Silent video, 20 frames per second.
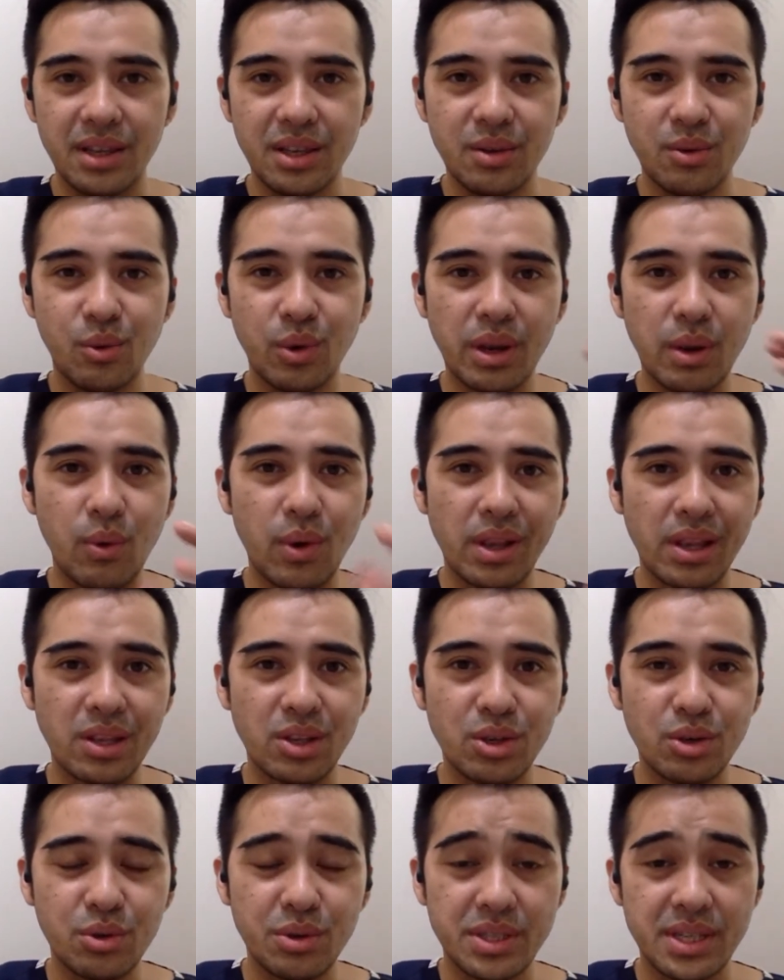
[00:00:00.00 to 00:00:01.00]
what I want to
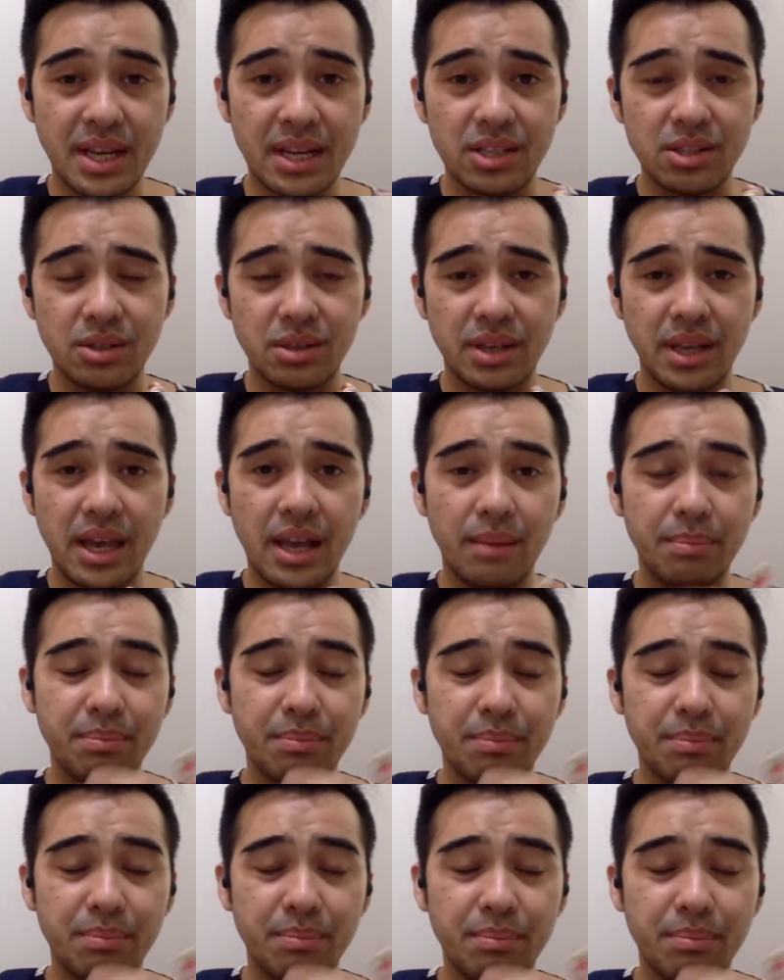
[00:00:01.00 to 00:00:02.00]
do is actually help
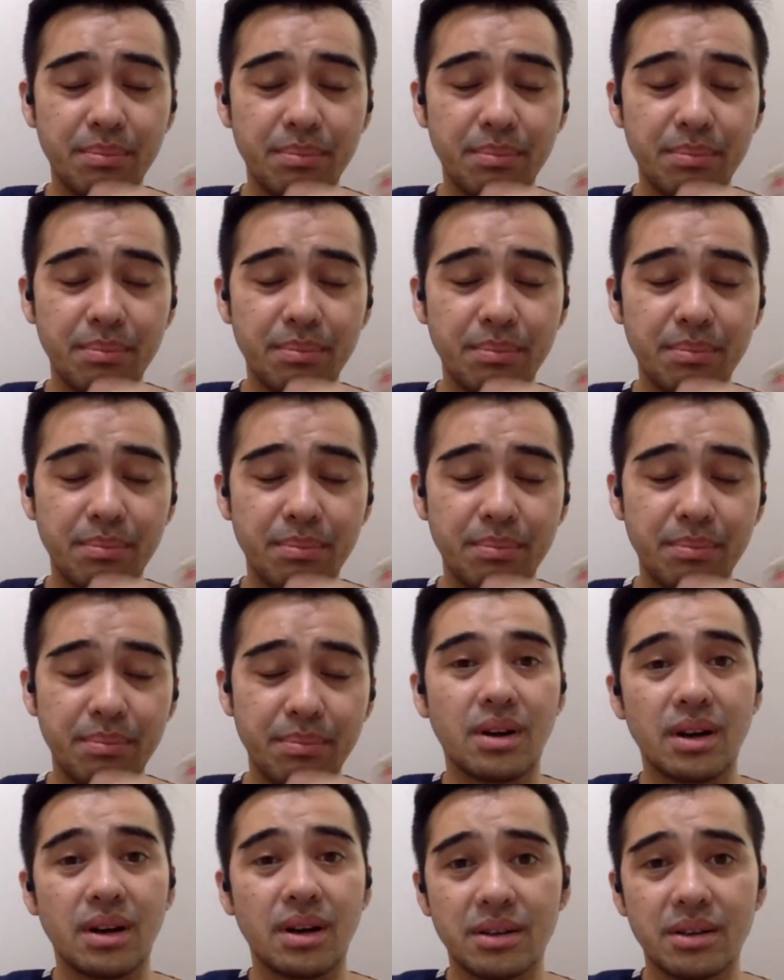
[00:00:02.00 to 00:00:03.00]

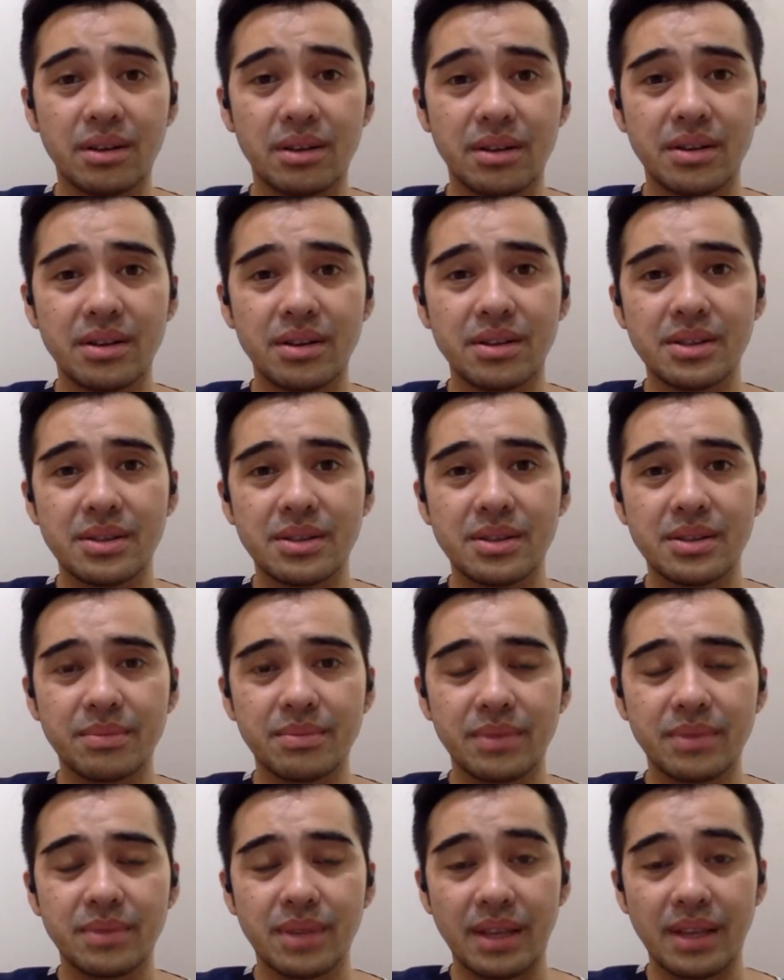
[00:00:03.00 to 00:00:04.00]
doctors
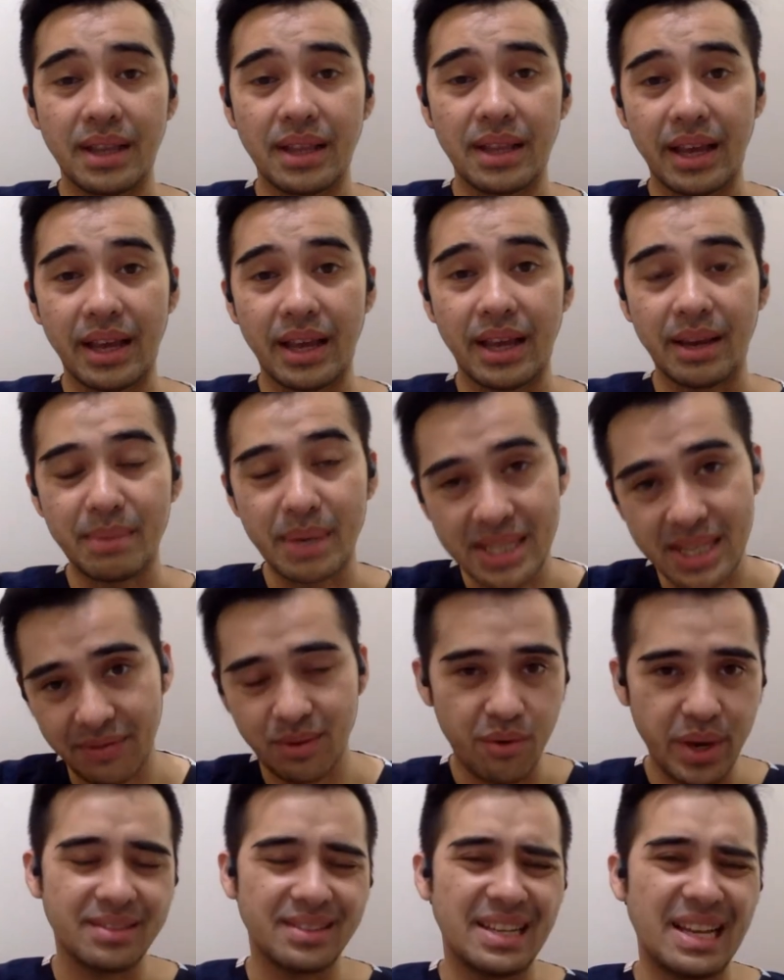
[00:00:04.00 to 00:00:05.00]
like
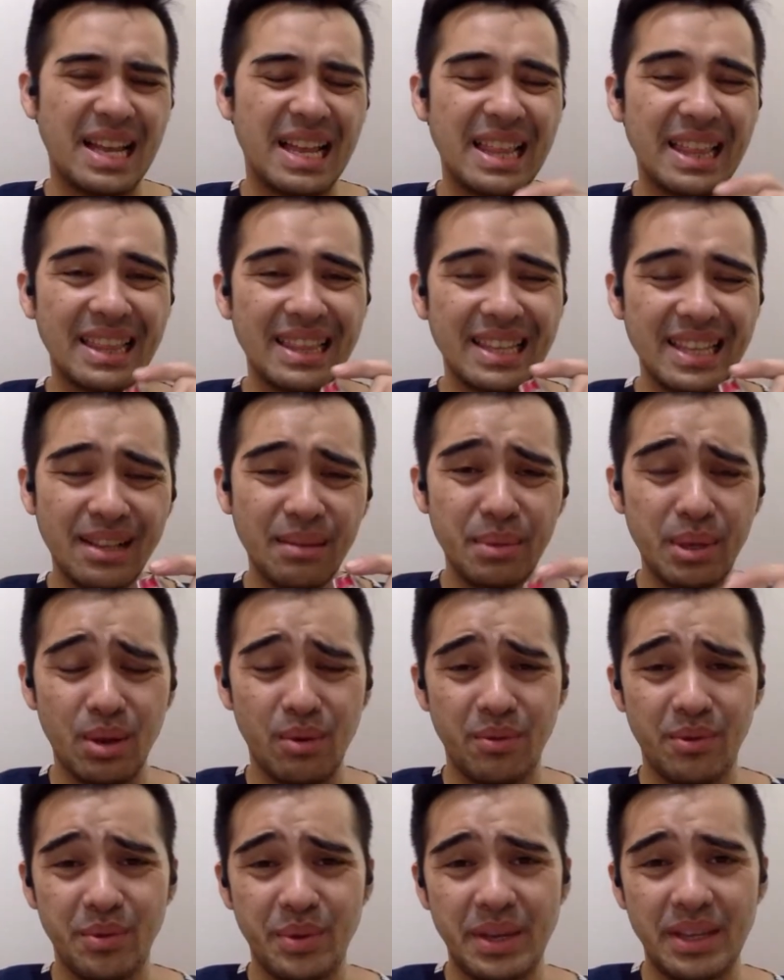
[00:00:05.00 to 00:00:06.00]
myself,
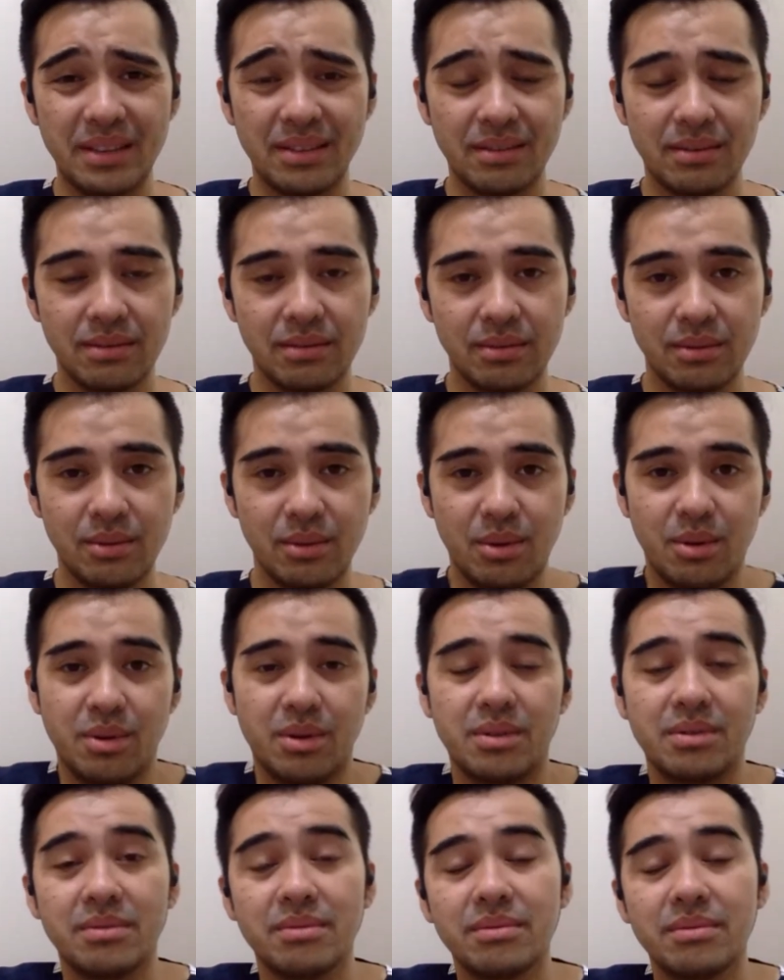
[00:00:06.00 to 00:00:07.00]
overweight, a little bit
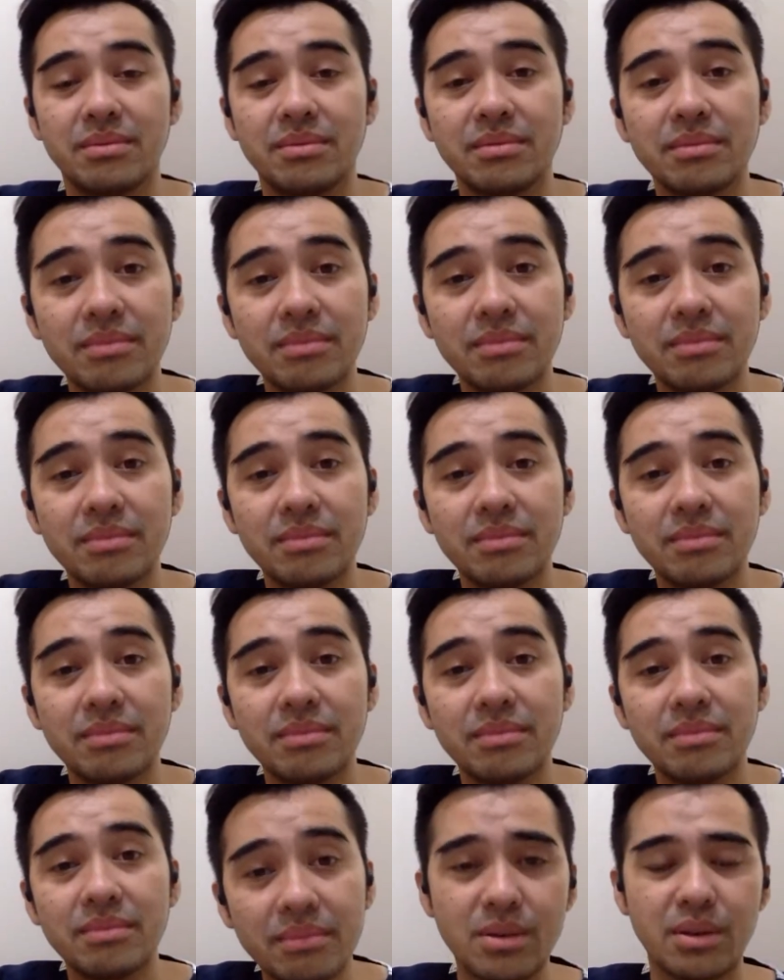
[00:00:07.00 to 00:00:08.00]
overweight,
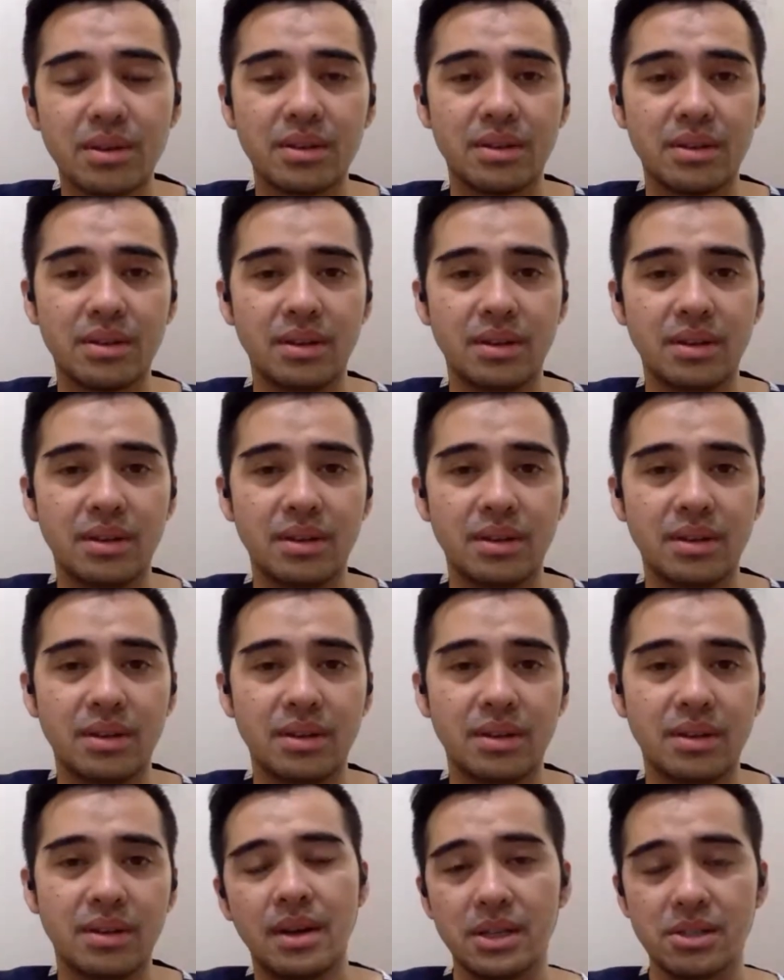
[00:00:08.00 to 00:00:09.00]
or maybe
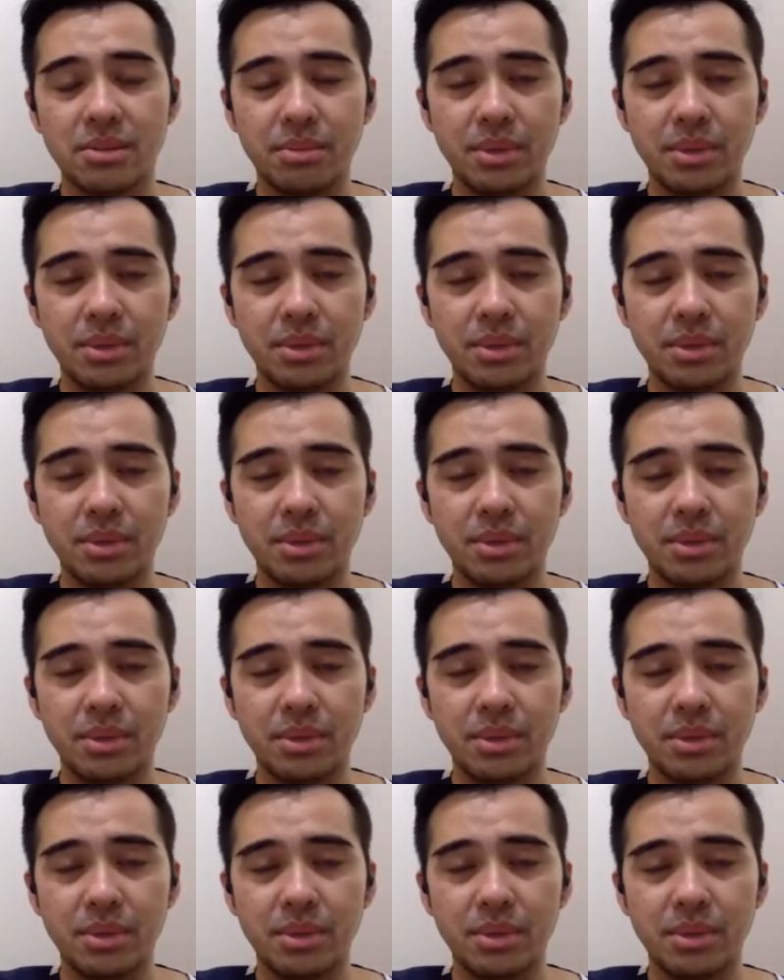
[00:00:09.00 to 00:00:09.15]
you're